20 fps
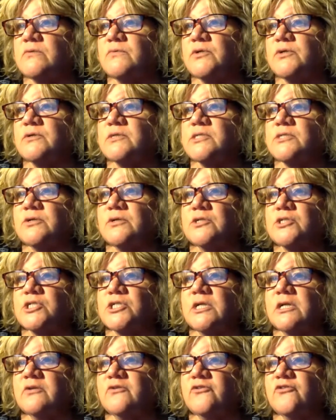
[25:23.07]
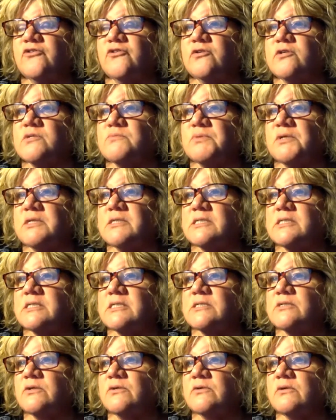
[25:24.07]
Where do I start? She has a serious blood
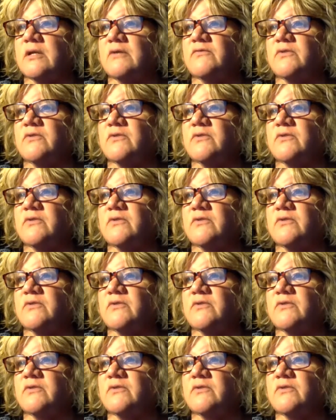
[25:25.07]
disease all her life,